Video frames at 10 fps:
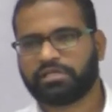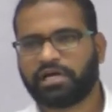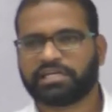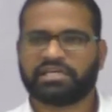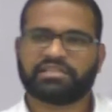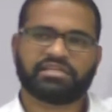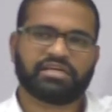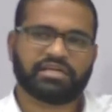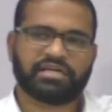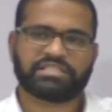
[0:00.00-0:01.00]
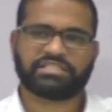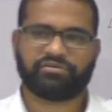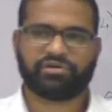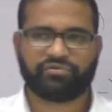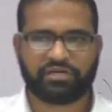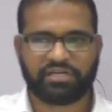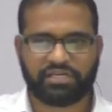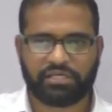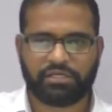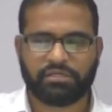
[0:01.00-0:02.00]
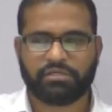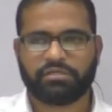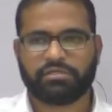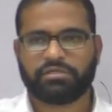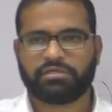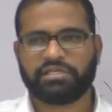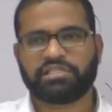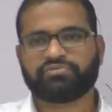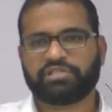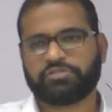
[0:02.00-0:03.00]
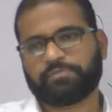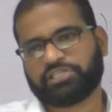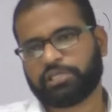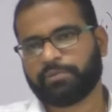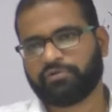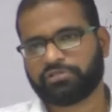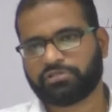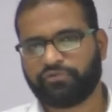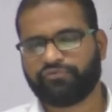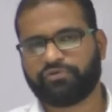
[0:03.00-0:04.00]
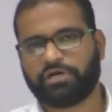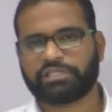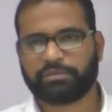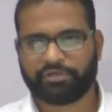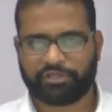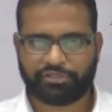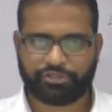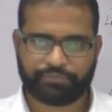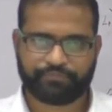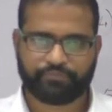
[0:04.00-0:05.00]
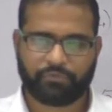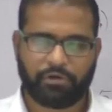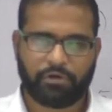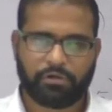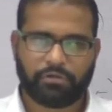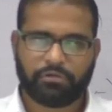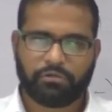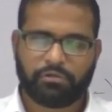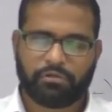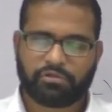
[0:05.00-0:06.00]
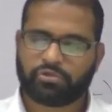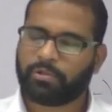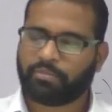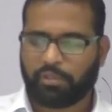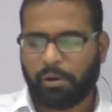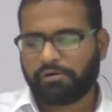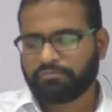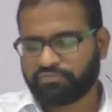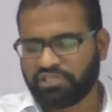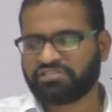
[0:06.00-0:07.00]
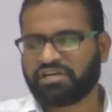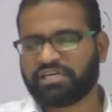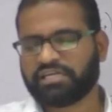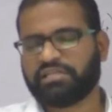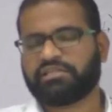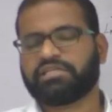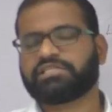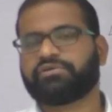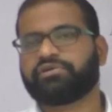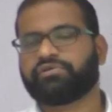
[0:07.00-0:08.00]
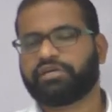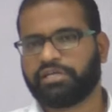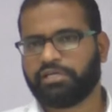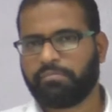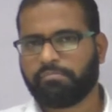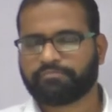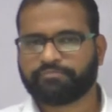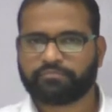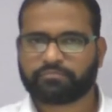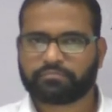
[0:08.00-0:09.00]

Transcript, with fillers: article 371d deals with the special powers of andhra pradesh so this article 371d